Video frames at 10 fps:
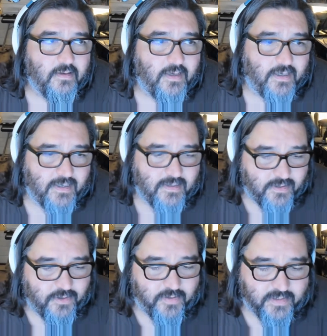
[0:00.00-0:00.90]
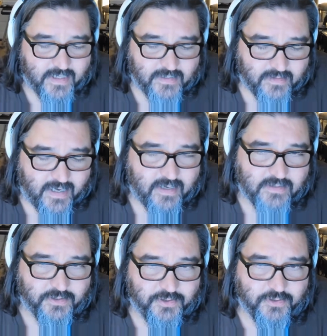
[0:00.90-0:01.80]
And I think you can take that
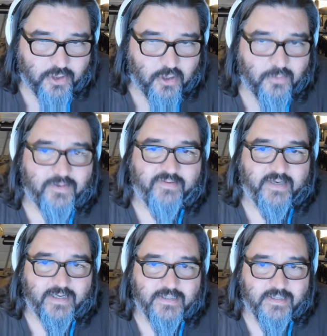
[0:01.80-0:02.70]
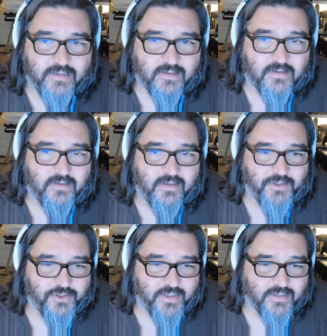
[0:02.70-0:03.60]
as a germ of an idea
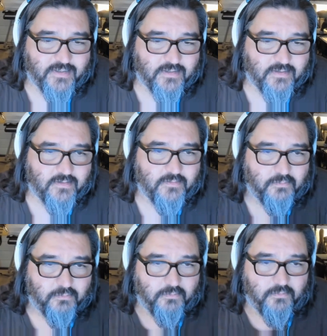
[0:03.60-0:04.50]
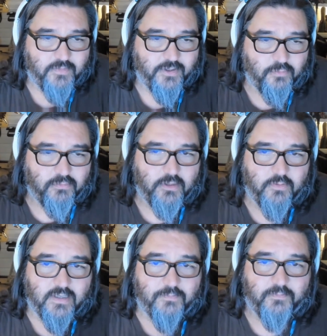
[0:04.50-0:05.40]
and just,
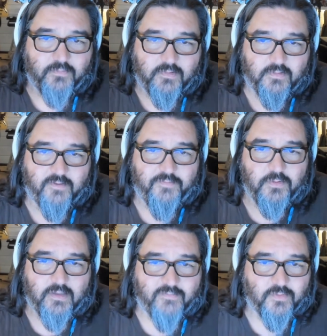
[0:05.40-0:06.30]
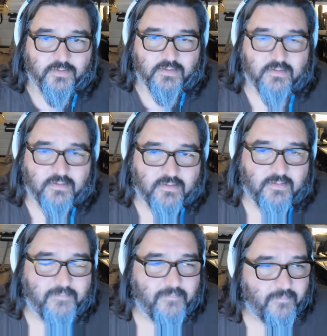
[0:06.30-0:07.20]
blow it up a few levels.
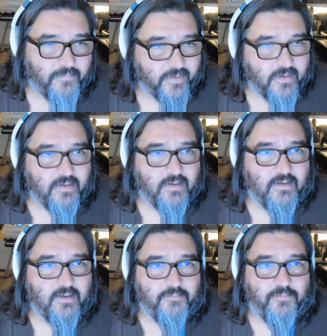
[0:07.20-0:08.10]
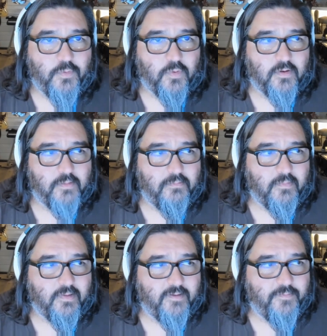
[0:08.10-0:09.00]
If you
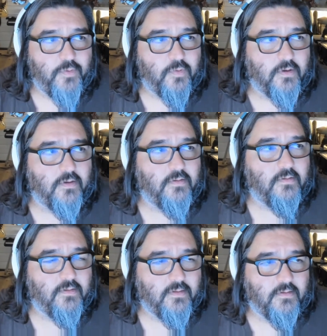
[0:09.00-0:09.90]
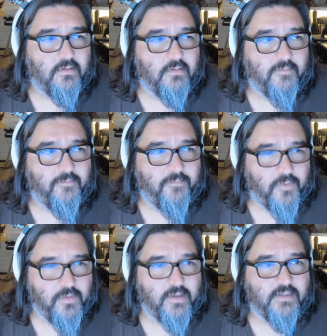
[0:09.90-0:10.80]
are
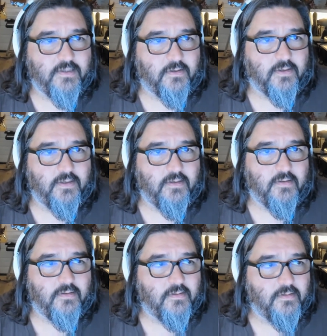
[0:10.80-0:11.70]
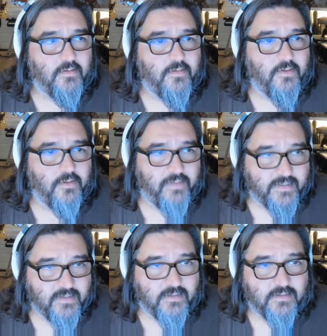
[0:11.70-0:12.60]
focused on the
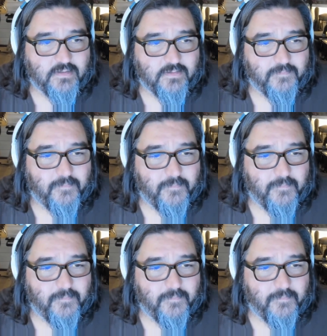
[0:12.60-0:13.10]
business